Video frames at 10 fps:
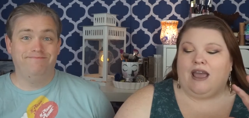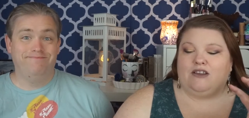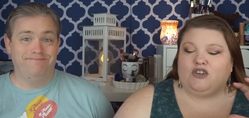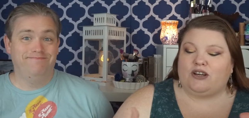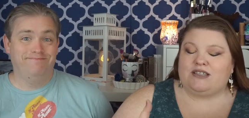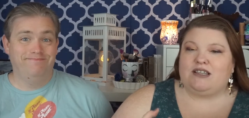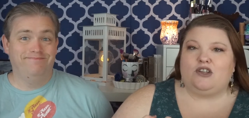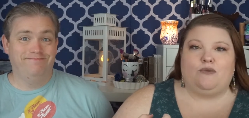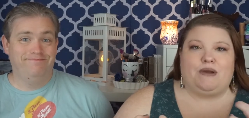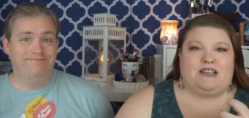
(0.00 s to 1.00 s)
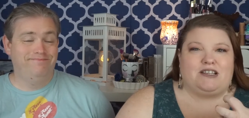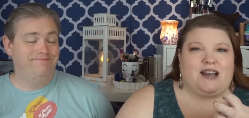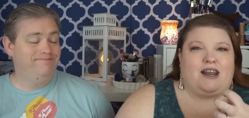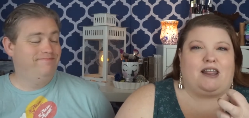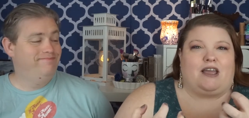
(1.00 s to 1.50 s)
Speaker 1: it took us a little bit to
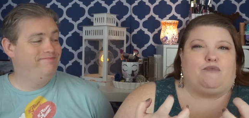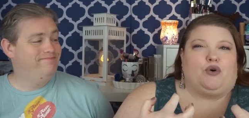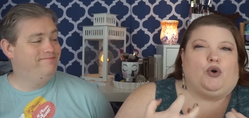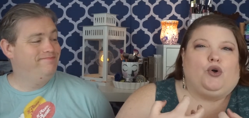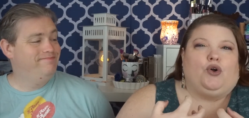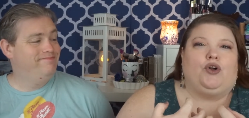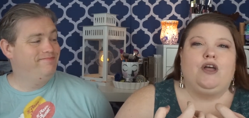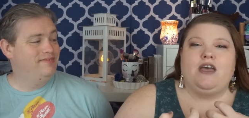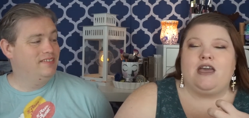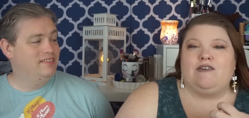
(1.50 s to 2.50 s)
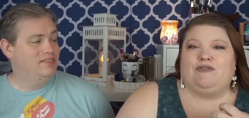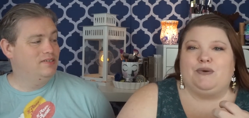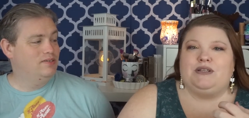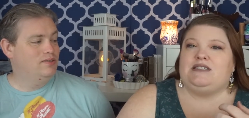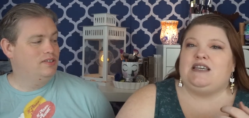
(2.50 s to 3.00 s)
kind of like pull
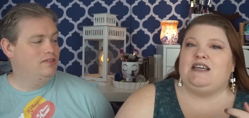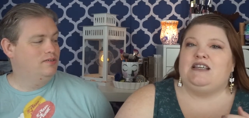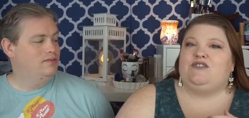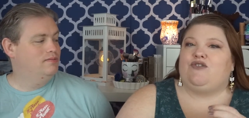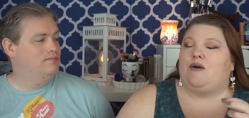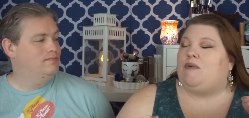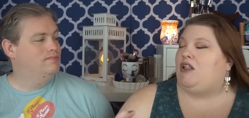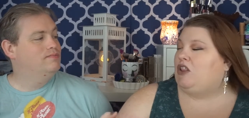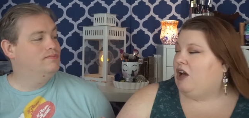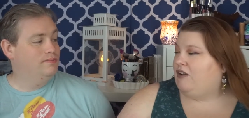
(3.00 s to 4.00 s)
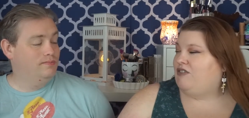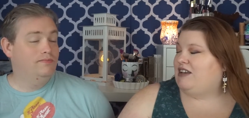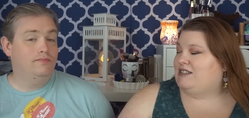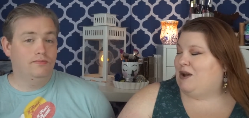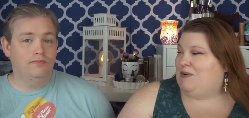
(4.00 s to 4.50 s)
influences from a lot of
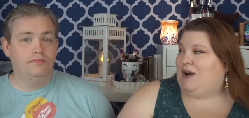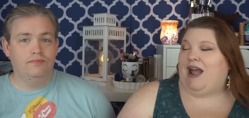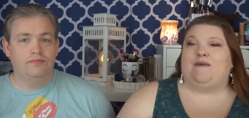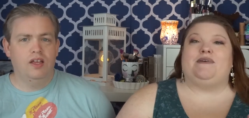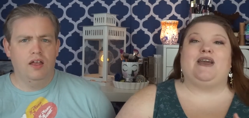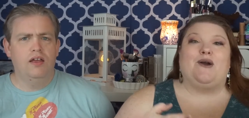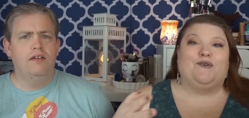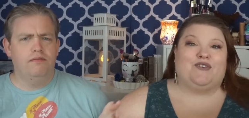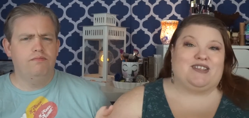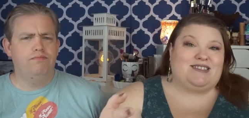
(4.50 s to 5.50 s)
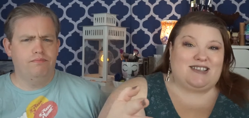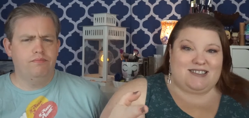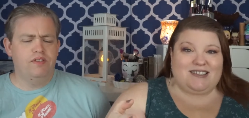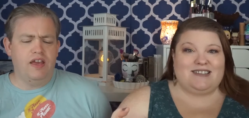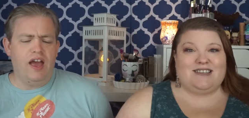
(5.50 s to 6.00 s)
things that were happening over the
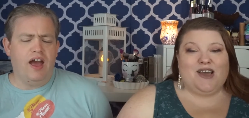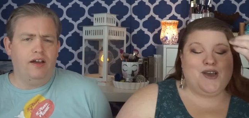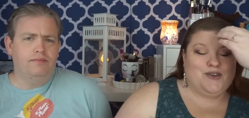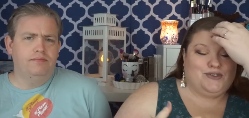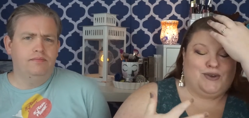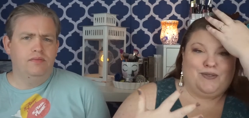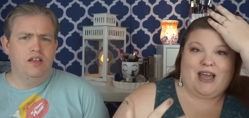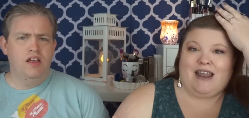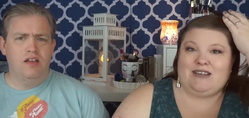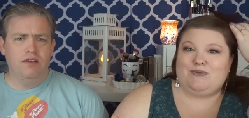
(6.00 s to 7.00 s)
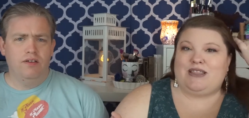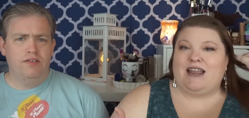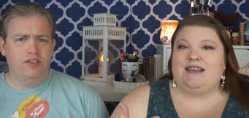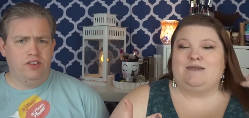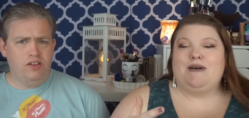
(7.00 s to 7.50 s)
seasons.
Speaker 2: Yeah. So that is what
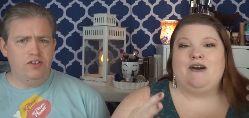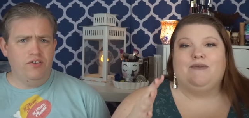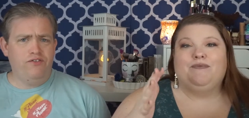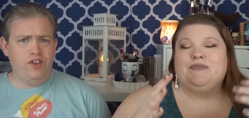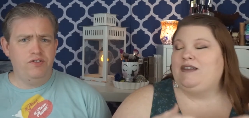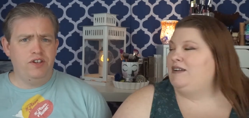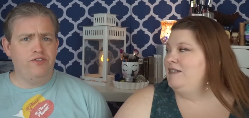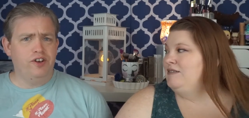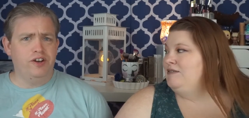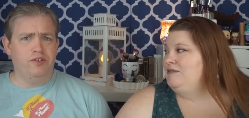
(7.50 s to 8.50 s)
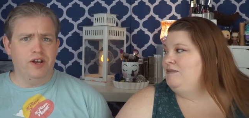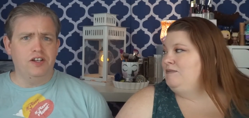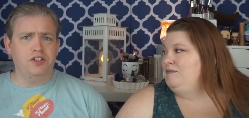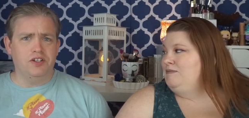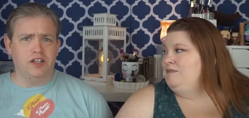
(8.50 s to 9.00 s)
that is about. There's a few different
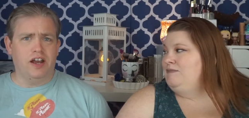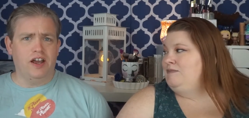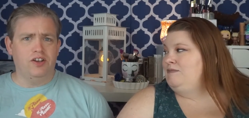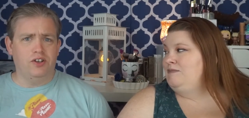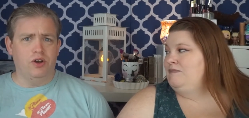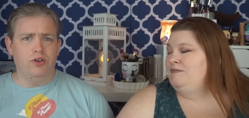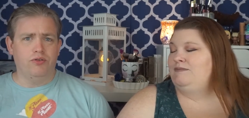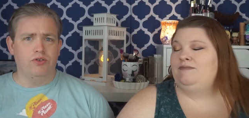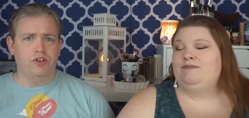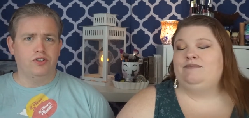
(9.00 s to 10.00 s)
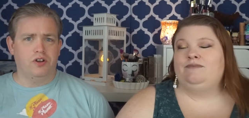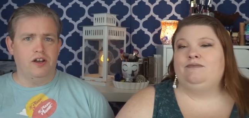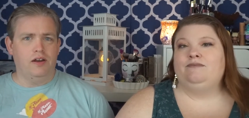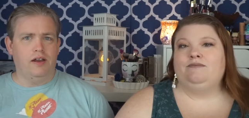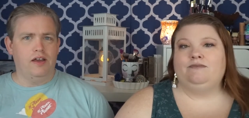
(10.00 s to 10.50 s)
iterations that I had to go through to try
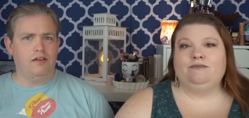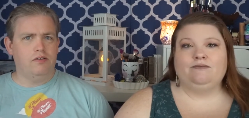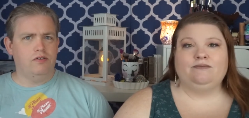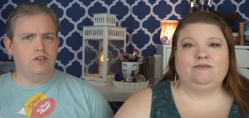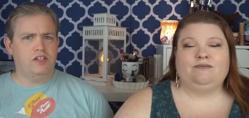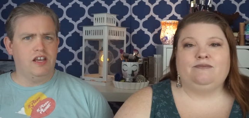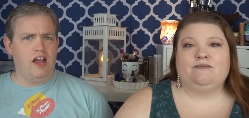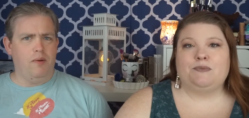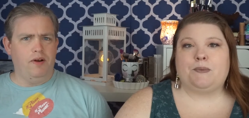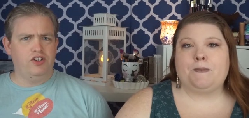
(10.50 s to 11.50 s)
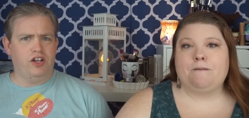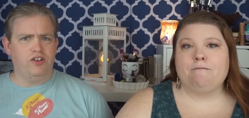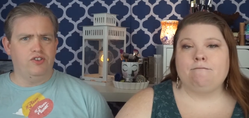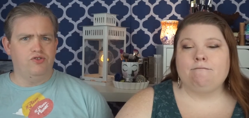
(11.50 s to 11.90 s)
and like see how much I could